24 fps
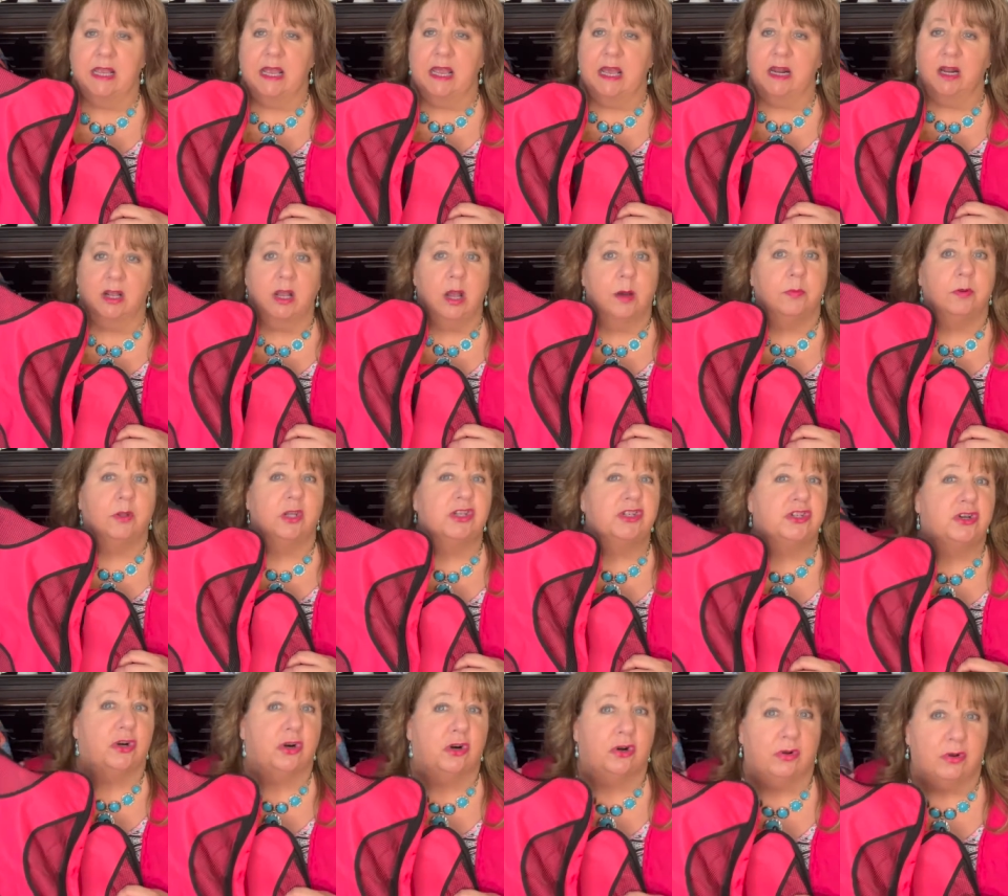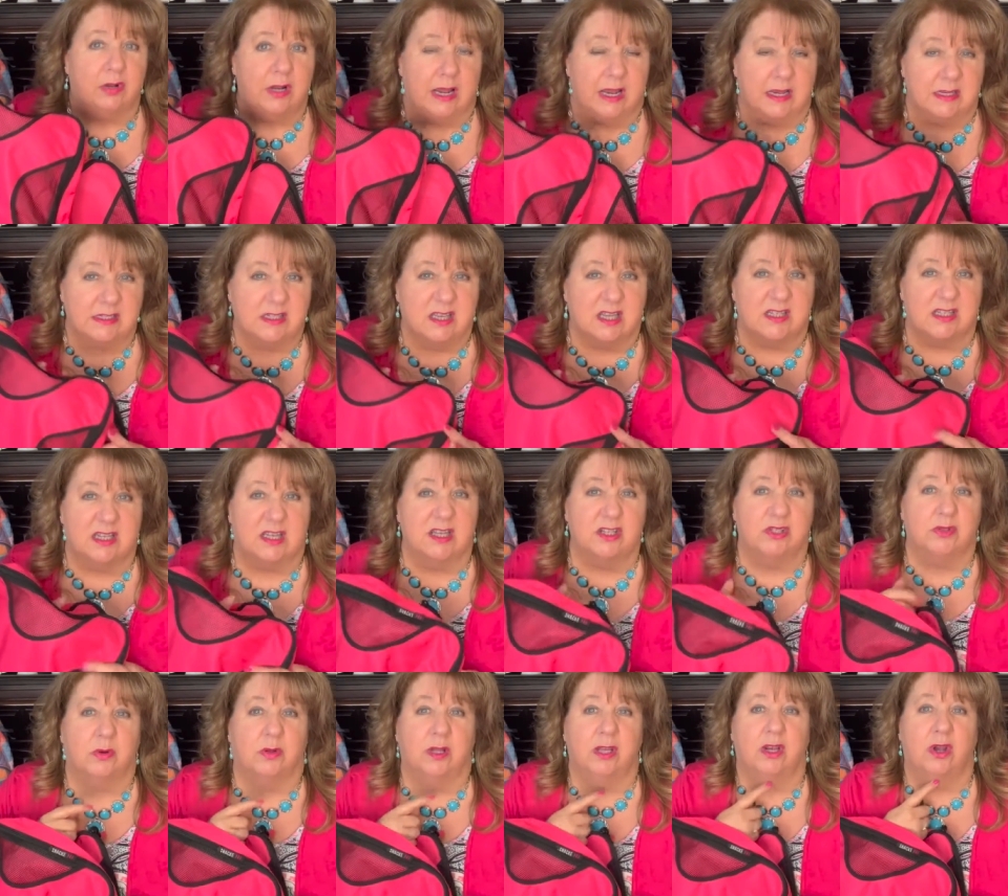and a couple of turtlenecks because it
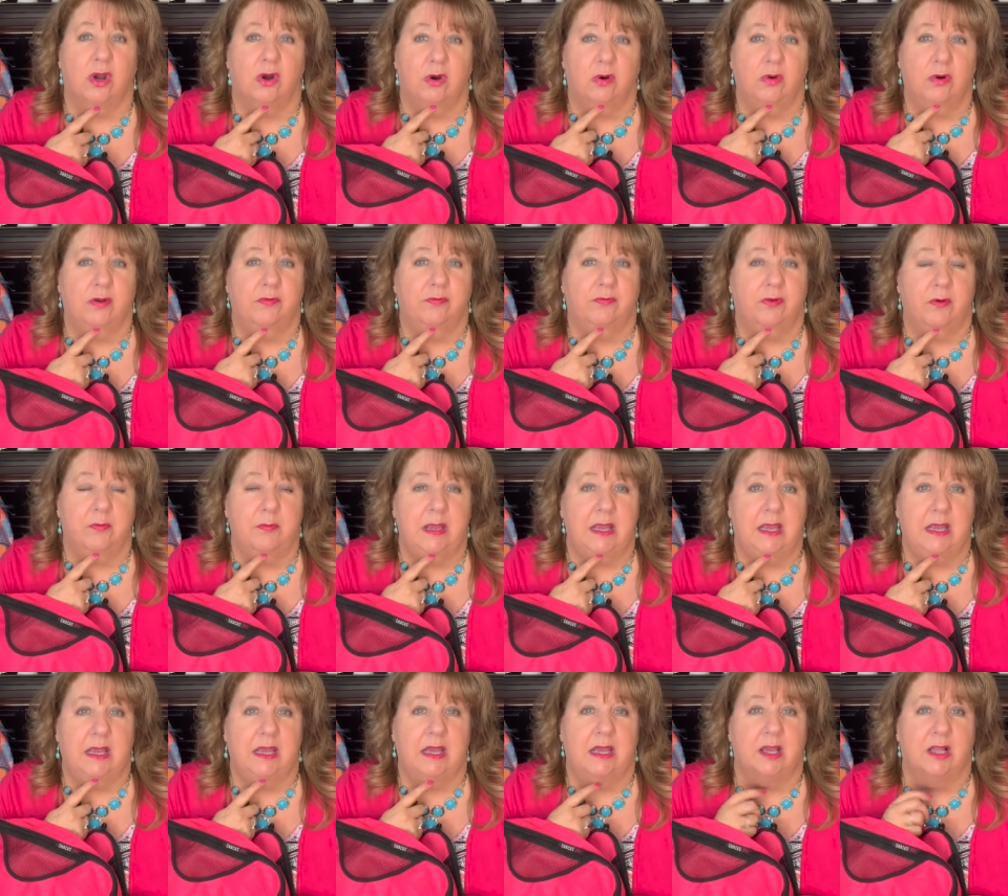gets really cold for me